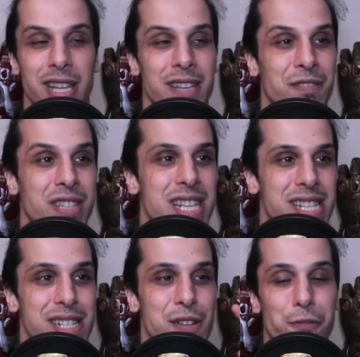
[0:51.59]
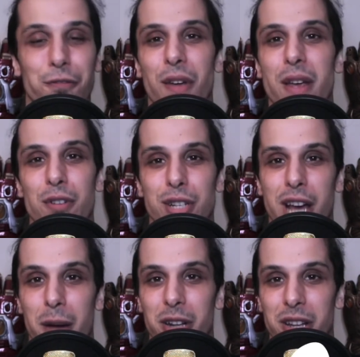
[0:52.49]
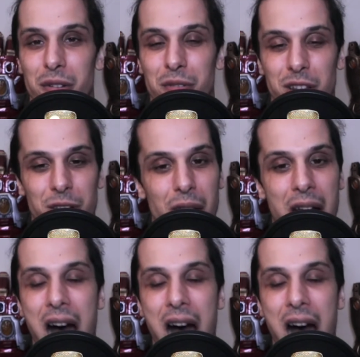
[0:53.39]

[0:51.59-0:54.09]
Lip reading: If this is your favorite comedy of the year,